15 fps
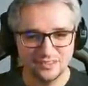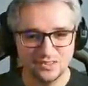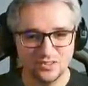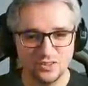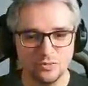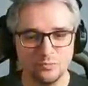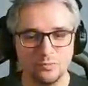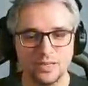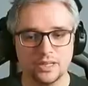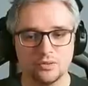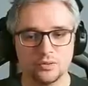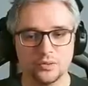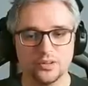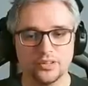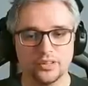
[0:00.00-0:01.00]
Oh my
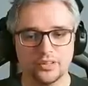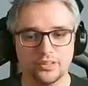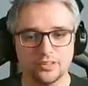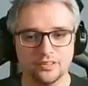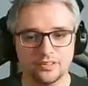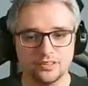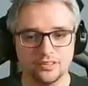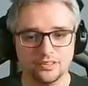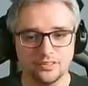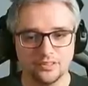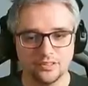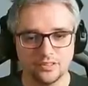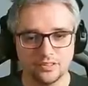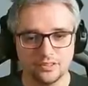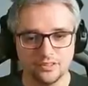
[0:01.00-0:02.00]
lord.
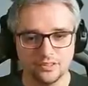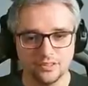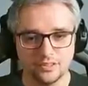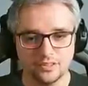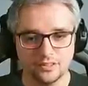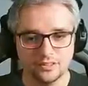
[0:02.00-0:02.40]
This uh